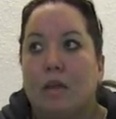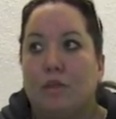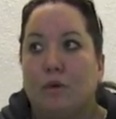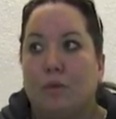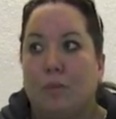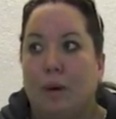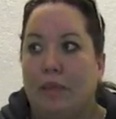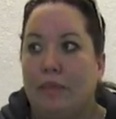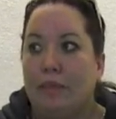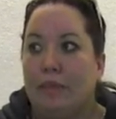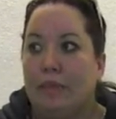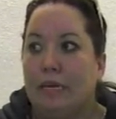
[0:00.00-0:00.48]

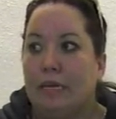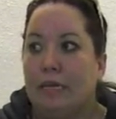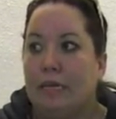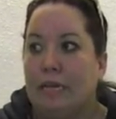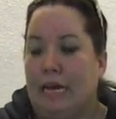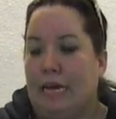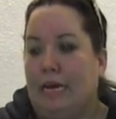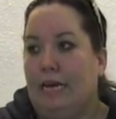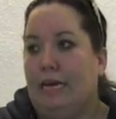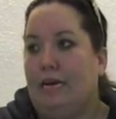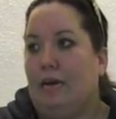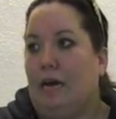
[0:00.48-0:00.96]
The one thing
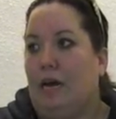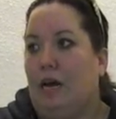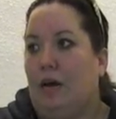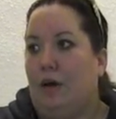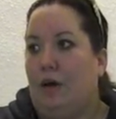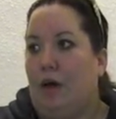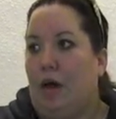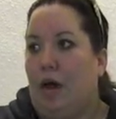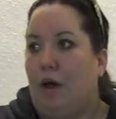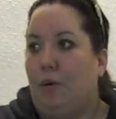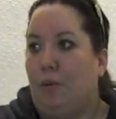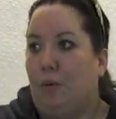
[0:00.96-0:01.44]
that
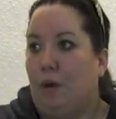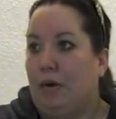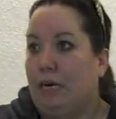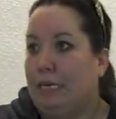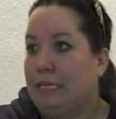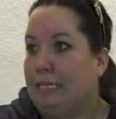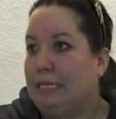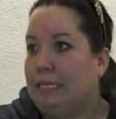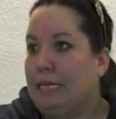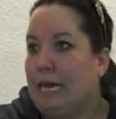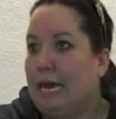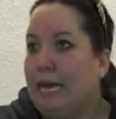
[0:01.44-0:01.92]
I
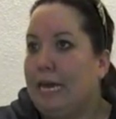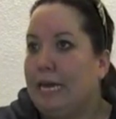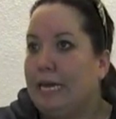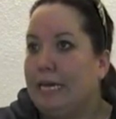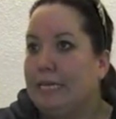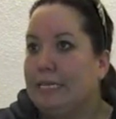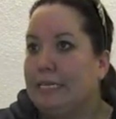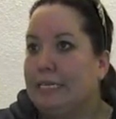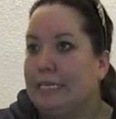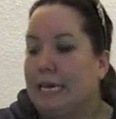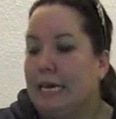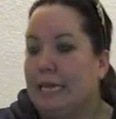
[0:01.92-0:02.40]
want to say
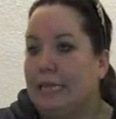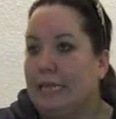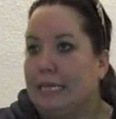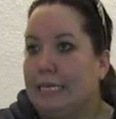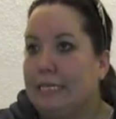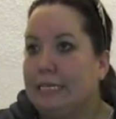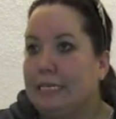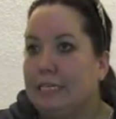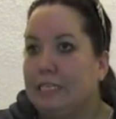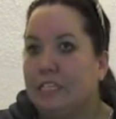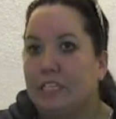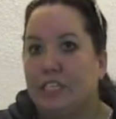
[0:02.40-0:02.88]
is that
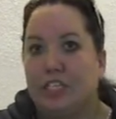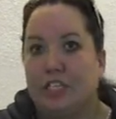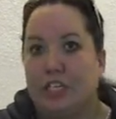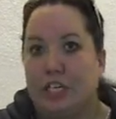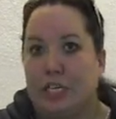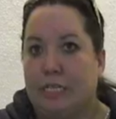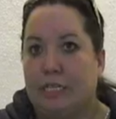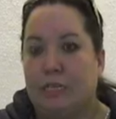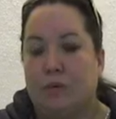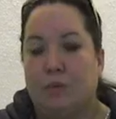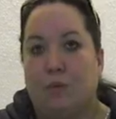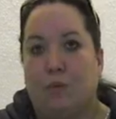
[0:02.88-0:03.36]
this isn't
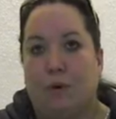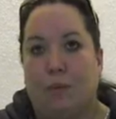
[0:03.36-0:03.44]
just a